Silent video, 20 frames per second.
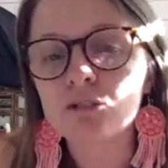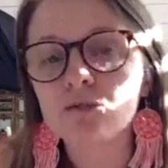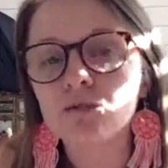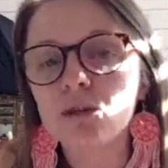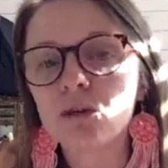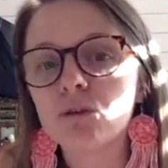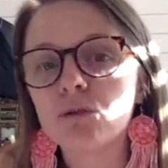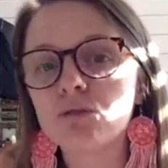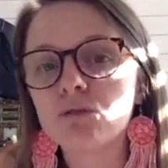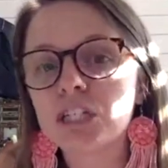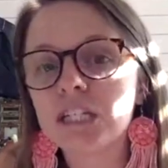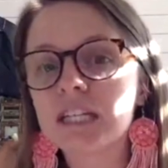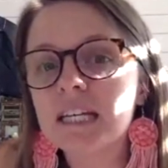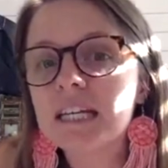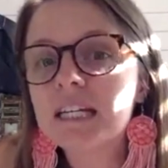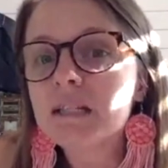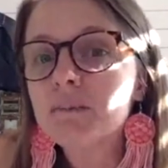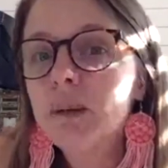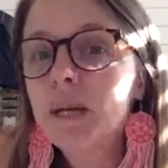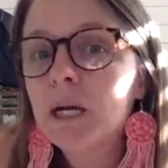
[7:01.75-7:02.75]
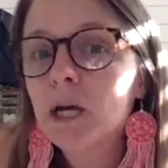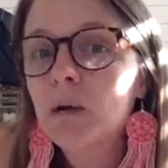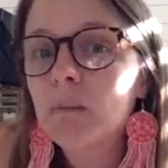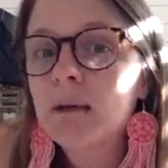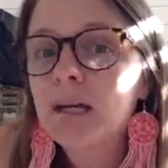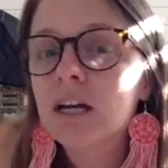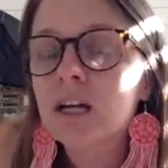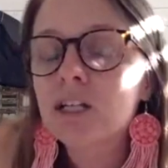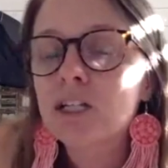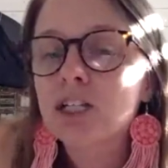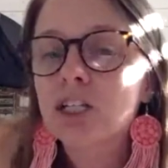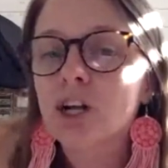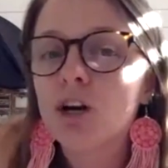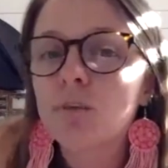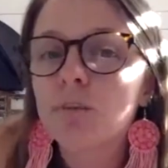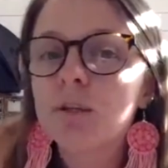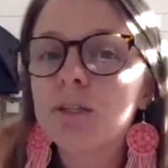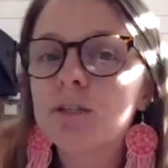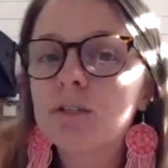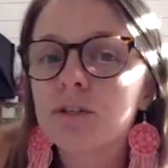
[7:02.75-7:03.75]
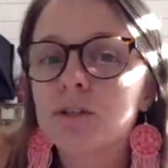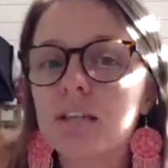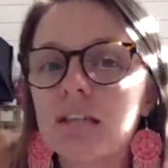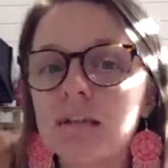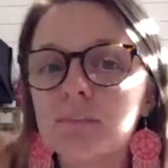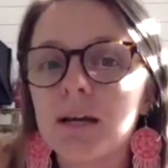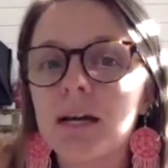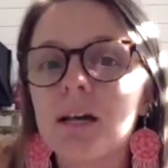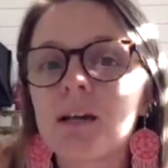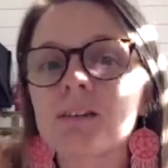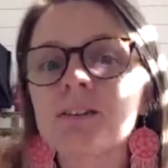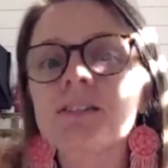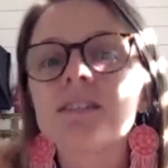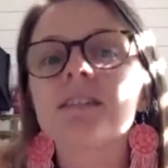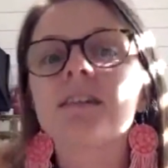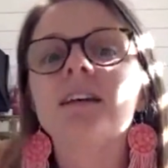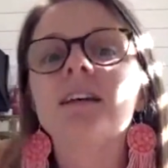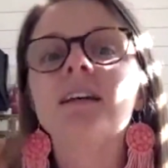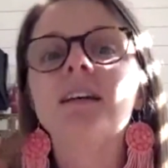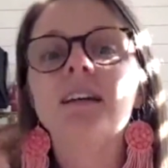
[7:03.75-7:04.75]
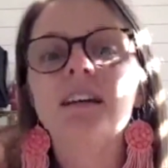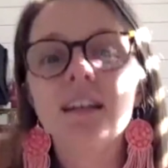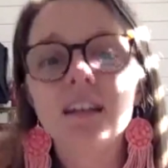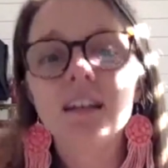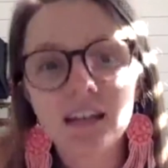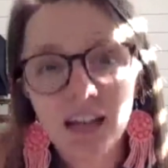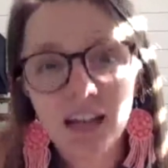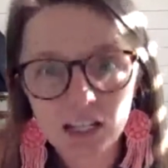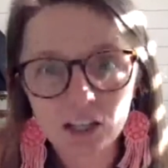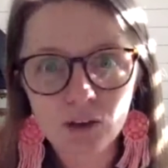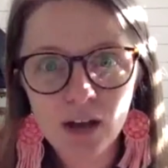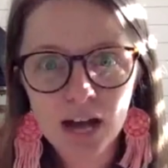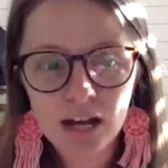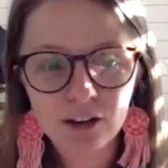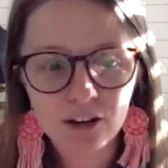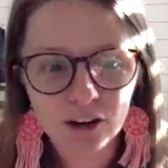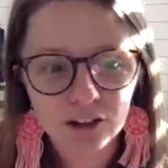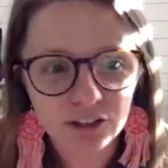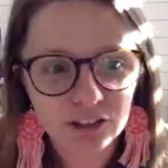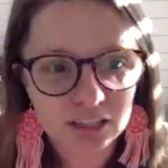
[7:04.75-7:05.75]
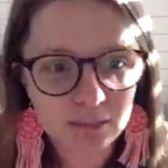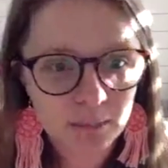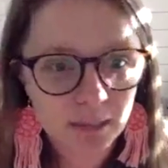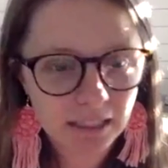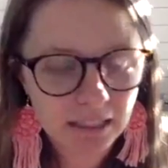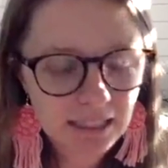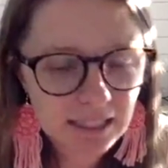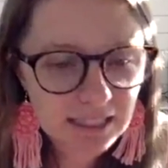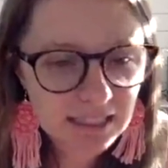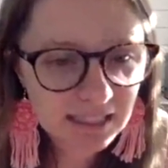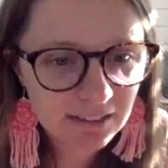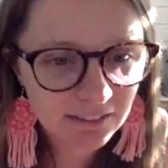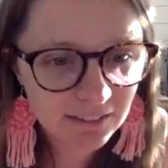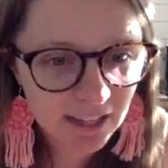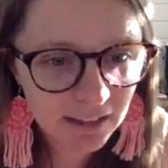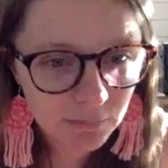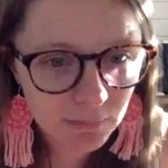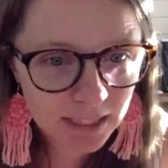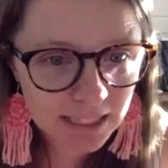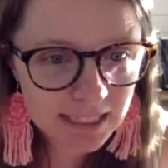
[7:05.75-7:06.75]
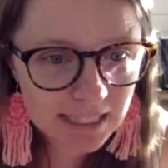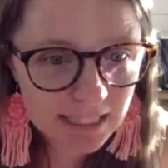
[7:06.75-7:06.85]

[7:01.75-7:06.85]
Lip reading: you know who she is better because she opens your emails and you had her on your email list, if that makes